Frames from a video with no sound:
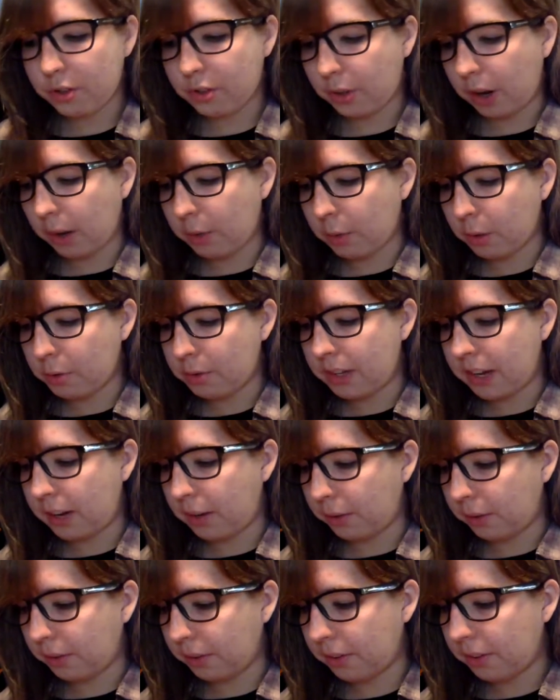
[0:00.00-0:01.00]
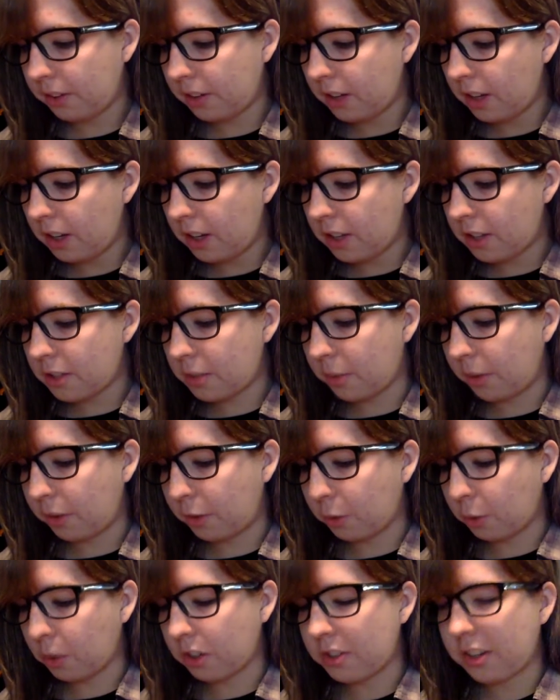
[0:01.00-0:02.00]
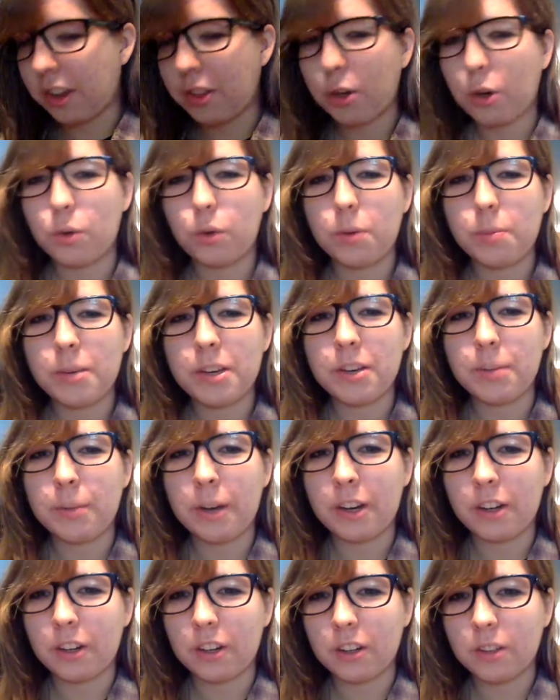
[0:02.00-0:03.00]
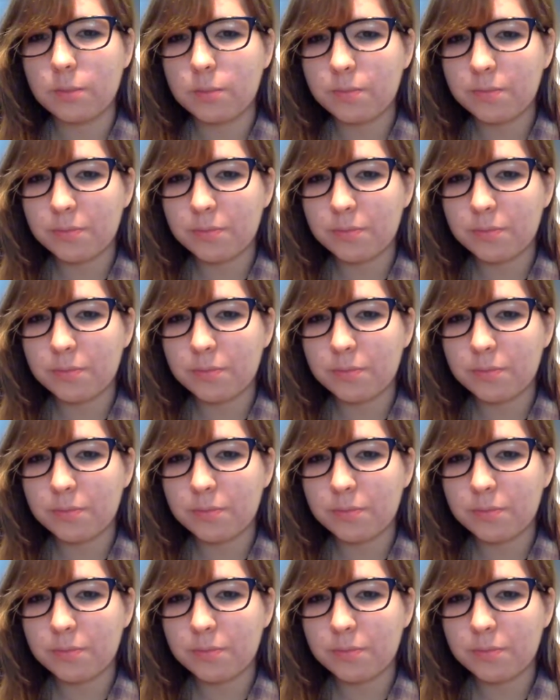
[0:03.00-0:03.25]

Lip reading: So I wrote down some other words I thought would be a better